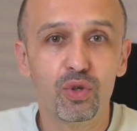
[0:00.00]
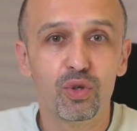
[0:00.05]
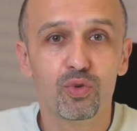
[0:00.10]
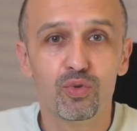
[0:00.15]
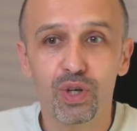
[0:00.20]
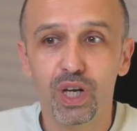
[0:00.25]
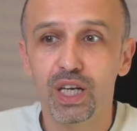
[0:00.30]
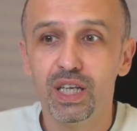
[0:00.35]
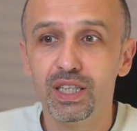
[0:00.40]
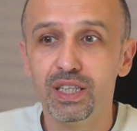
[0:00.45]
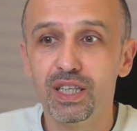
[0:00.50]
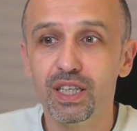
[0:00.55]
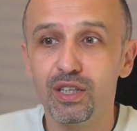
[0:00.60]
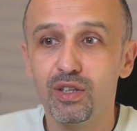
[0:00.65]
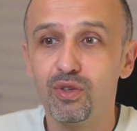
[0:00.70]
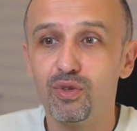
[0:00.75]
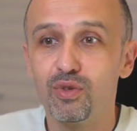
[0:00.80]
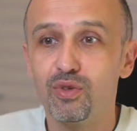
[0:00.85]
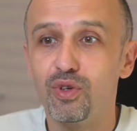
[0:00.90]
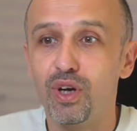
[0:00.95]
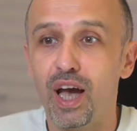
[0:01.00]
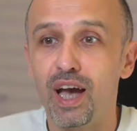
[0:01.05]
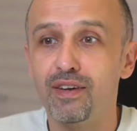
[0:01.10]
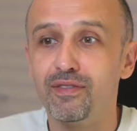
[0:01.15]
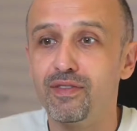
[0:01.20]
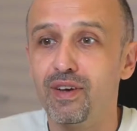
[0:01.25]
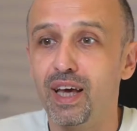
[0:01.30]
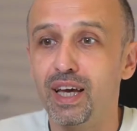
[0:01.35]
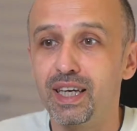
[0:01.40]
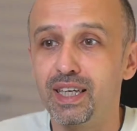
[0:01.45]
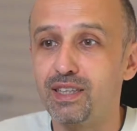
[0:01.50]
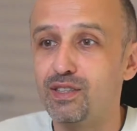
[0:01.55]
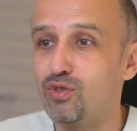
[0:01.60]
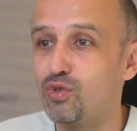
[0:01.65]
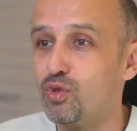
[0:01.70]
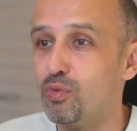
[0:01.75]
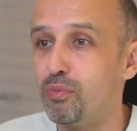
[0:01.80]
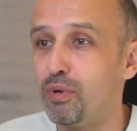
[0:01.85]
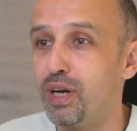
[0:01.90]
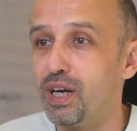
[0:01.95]
you really need to have like a
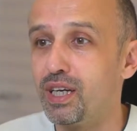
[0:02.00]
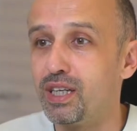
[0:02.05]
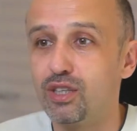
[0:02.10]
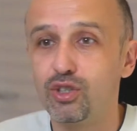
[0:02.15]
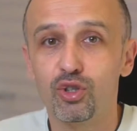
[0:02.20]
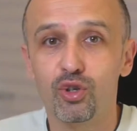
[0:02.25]
super